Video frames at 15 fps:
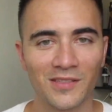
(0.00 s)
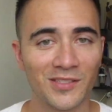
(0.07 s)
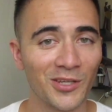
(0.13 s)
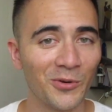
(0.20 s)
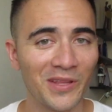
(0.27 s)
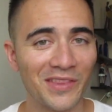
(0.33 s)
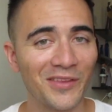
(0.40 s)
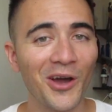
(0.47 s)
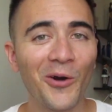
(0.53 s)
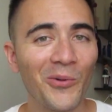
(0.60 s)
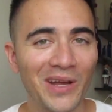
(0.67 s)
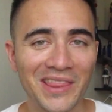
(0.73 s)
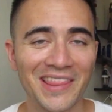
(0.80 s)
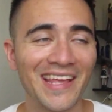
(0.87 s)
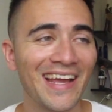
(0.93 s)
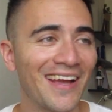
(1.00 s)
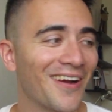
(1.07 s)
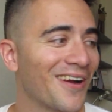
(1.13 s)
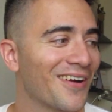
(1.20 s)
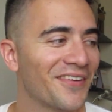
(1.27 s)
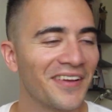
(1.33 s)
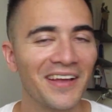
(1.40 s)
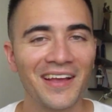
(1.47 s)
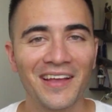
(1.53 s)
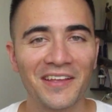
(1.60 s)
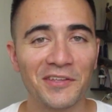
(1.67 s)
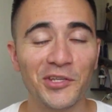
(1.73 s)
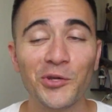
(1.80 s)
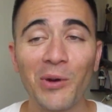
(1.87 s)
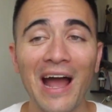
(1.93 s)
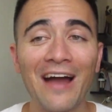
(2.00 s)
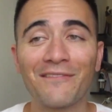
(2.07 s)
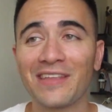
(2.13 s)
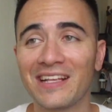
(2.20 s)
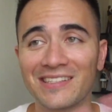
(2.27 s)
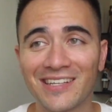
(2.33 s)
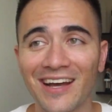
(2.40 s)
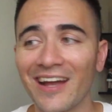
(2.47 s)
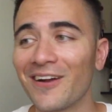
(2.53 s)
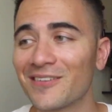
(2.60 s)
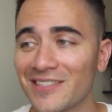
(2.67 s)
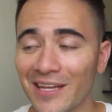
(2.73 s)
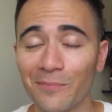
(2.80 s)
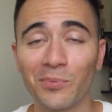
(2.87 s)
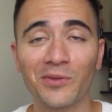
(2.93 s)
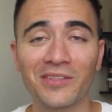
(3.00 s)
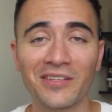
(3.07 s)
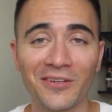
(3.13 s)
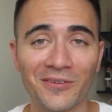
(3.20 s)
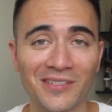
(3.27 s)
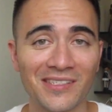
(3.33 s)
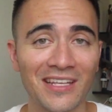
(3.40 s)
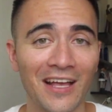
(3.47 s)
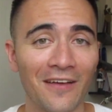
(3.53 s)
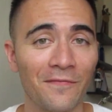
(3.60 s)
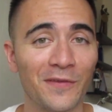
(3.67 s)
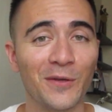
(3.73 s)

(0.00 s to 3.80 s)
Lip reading: So with no one there, you have the entire temple to yourself.